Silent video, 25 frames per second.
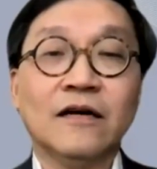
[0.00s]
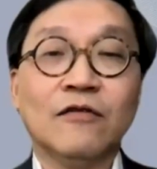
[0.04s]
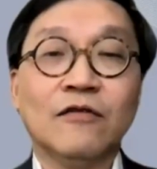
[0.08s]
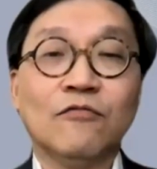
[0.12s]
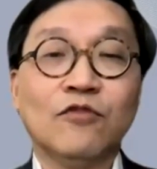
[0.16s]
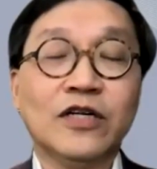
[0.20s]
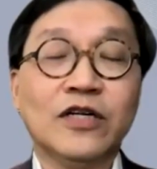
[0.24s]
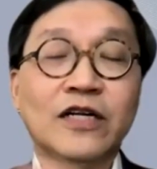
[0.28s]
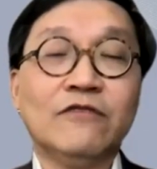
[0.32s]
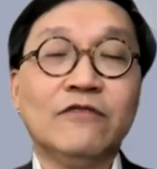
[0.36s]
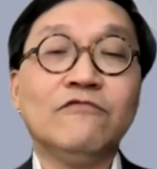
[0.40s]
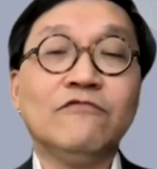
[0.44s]

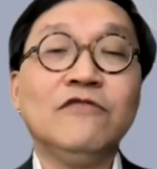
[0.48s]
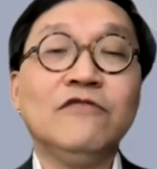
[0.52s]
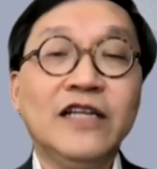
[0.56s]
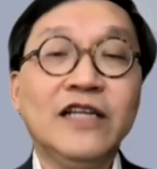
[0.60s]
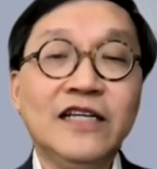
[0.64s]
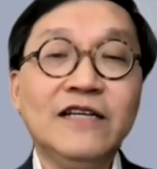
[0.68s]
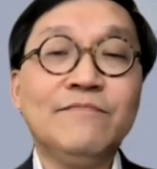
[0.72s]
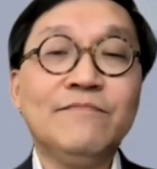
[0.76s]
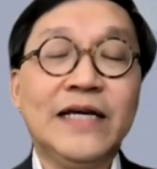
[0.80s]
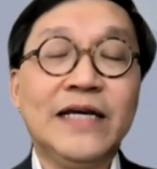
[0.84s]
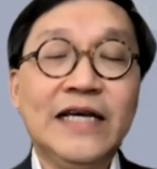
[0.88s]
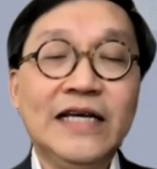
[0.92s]
What it
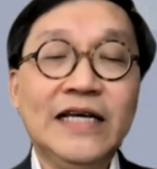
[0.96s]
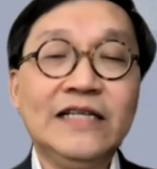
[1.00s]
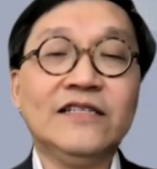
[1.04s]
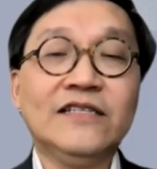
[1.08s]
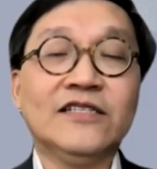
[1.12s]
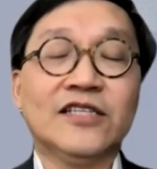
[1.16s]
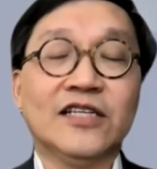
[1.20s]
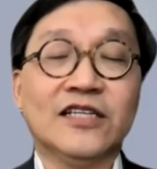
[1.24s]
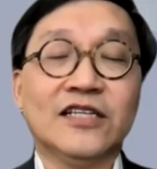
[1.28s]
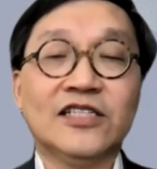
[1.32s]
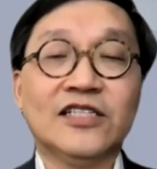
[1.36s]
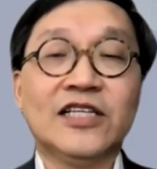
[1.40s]
really
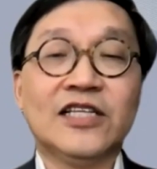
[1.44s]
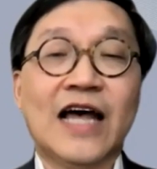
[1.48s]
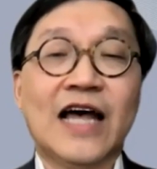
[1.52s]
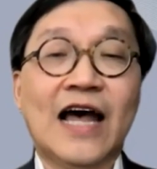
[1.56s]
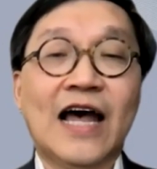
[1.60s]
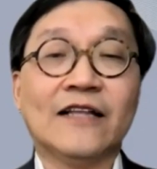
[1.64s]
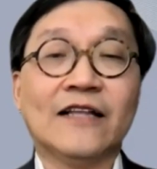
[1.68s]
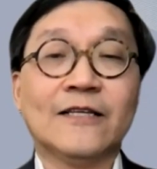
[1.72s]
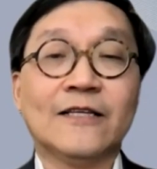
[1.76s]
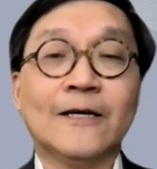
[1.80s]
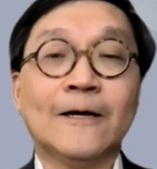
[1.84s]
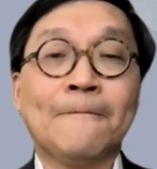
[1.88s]
means is
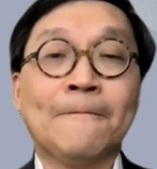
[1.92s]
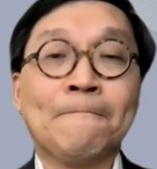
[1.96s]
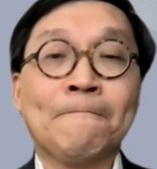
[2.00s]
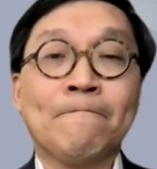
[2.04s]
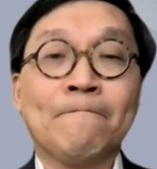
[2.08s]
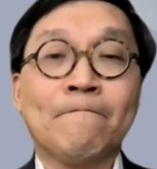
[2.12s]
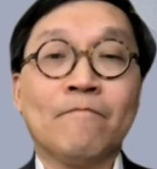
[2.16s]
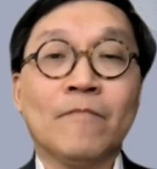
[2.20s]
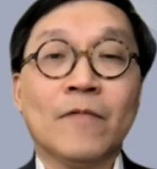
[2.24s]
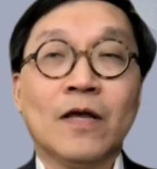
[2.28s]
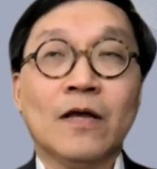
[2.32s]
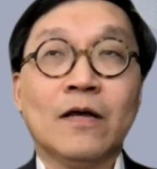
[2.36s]
that
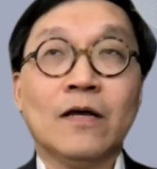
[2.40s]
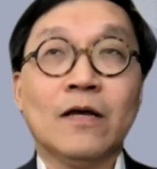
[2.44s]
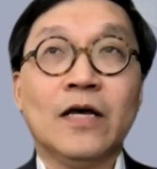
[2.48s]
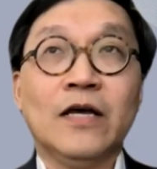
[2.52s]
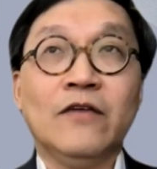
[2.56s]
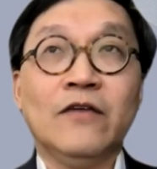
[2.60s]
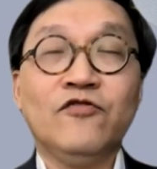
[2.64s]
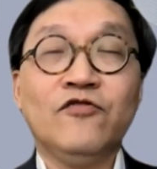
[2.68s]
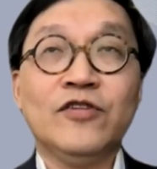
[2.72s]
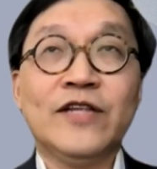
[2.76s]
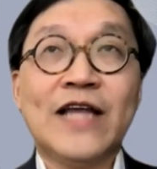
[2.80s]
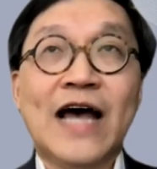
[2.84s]

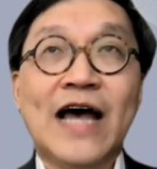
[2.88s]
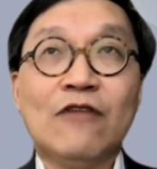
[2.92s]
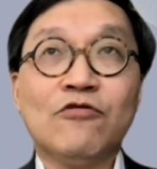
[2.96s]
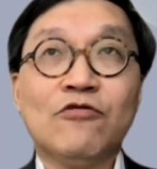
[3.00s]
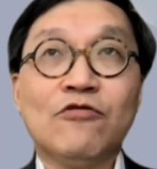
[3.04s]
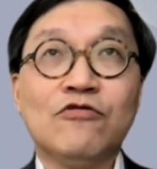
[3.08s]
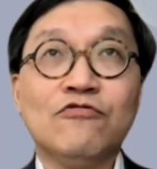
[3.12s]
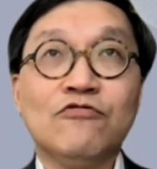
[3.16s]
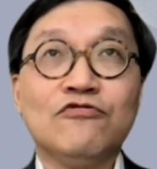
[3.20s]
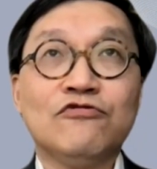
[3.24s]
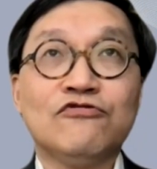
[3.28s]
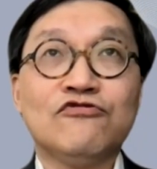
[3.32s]
if you now
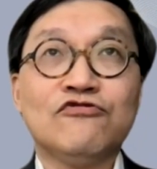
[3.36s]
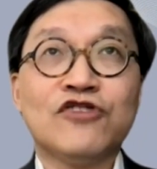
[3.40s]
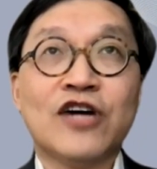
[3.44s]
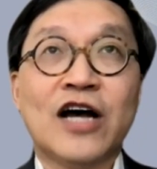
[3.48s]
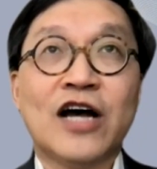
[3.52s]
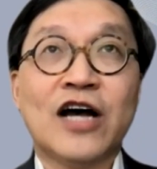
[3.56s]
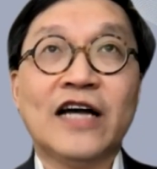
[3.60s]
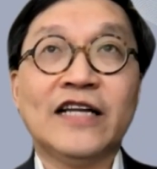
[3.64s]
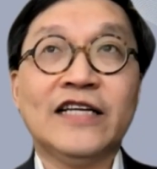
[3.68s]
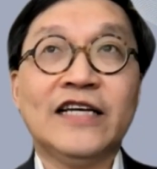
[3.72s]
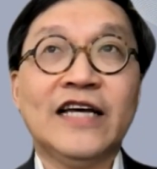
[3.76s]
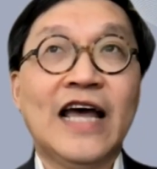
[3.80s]
go to
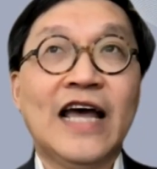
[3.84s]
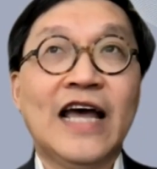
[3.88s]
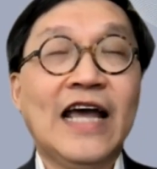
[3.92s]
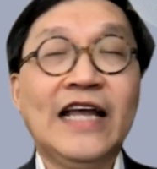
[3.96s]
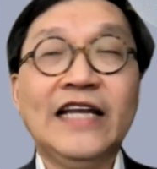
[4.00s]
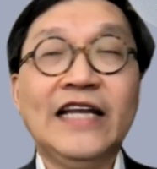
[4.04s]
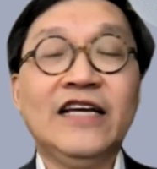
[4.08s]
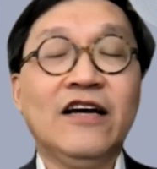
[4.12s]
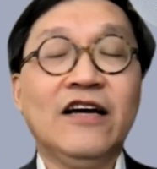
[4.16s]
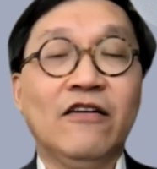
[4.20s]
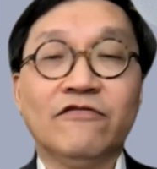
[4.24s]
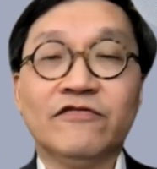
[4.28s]
China,
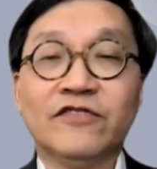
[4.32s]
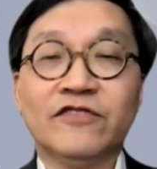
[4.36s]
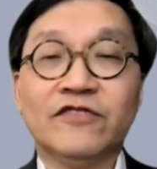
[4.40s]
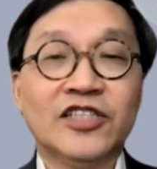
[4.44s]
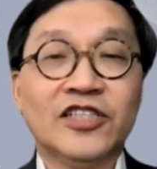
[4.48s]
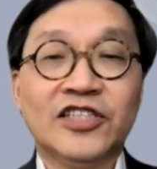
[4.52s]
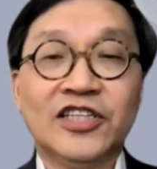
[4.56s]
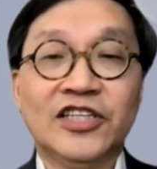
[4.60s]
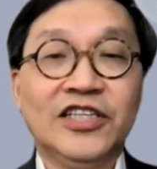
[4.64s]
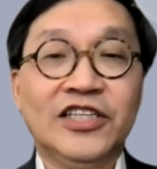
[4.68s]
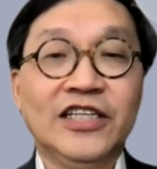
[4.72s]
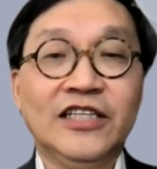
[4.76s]
any of the
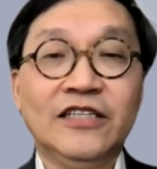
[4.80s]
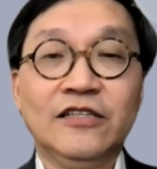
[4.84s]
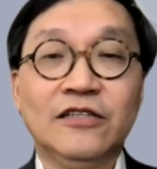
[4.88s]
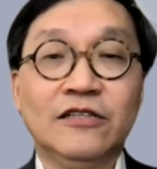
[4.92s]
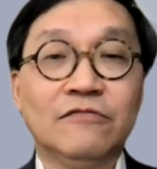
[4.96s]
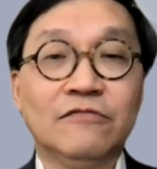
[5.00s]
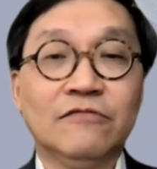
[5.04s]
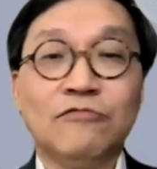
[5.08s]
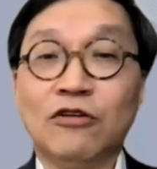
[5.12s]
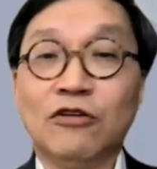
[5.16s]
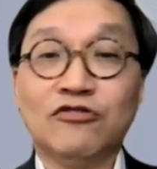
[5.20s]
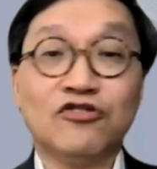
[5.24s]
cities,
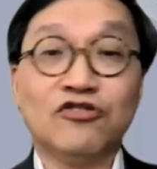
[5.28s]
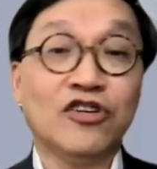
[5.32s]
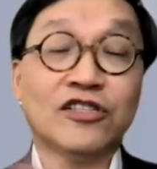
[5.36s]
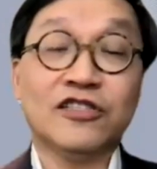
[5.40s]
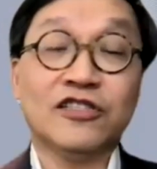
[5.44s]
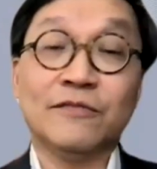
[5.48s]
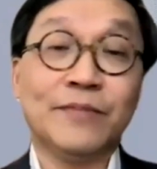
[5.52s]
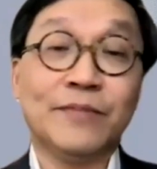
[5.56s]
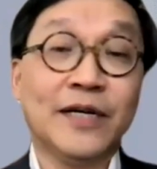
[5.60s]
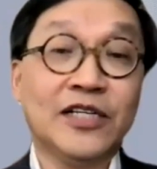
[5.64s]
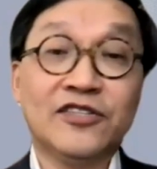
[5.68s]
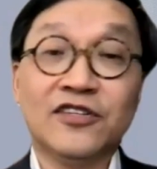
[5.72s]
not just
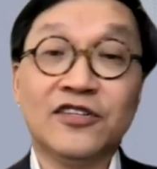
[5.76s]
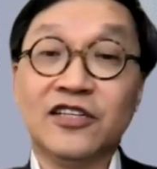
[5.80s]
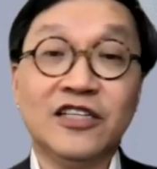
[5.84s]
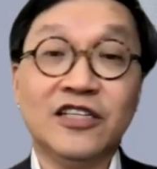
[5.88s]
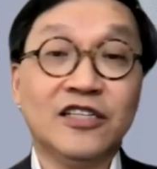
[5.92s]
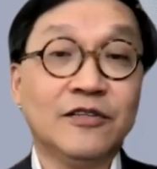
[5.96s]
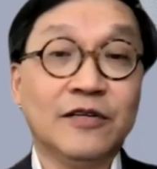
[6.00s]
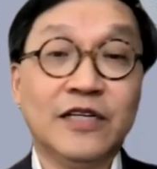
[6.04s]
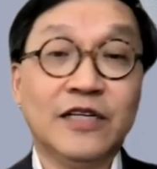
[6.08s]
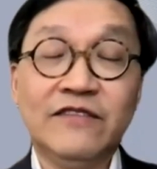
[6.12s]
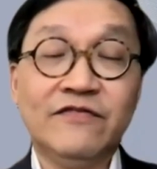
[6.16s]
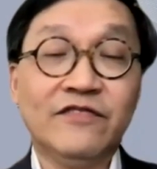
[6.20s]
the big
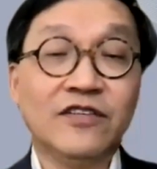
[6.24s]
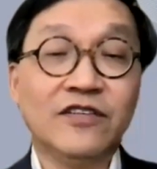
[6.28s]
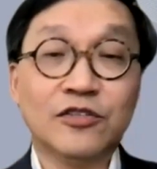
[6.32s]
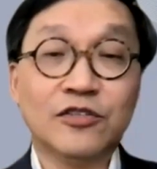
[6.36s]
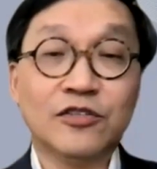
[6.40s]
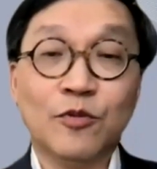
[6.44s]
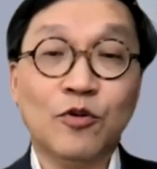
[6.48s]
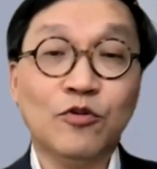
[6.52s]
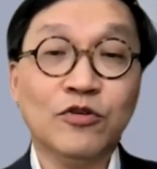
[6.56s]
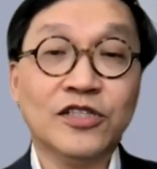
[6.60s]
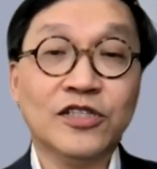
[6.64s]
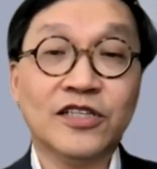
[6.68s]
cities, even the
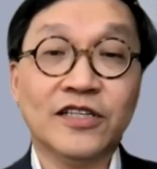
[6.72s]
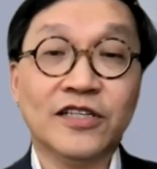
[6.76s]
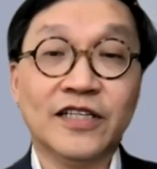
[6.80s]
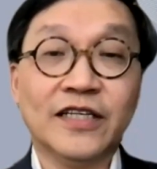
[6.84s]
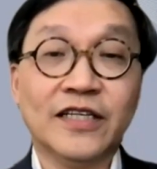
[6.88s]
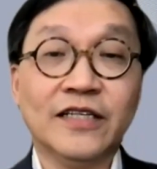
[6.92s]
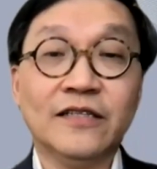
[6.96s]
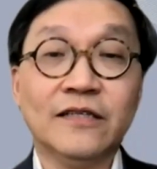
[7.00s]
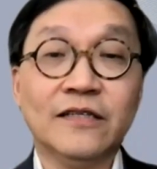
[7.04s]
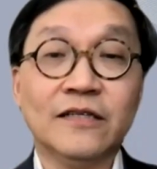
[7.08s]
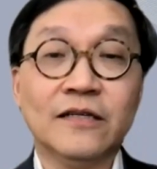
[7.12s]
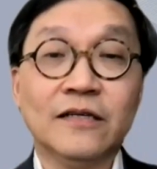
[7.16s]
small
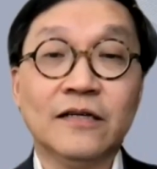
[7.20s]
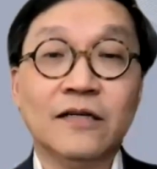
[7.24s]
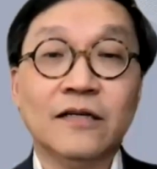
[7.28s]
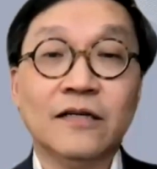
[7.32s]
cities,